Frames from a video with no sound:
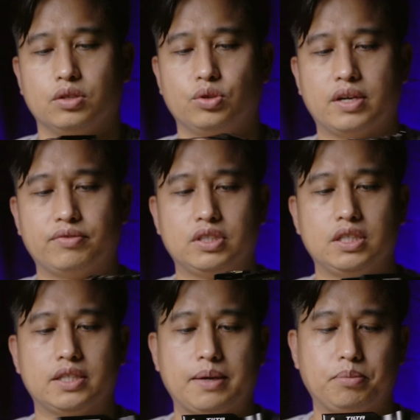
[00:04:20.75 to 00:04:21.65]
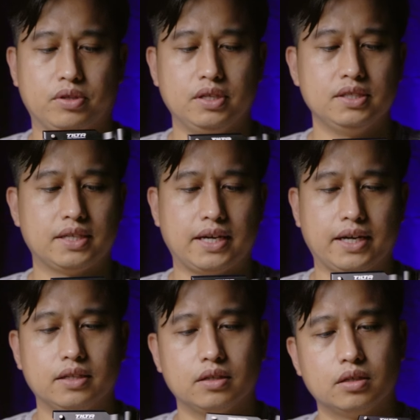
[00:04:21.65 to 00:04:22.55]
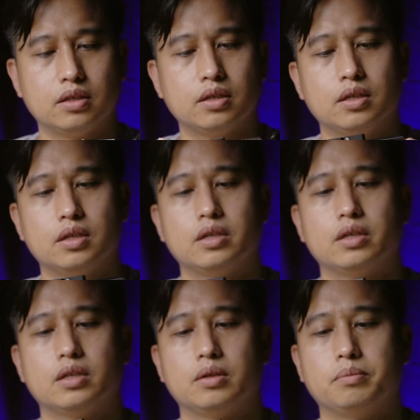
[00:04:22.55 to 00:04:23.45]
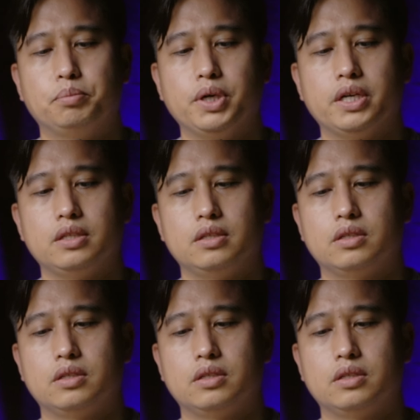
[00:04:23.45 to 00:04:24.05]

You have a D tap on this side. But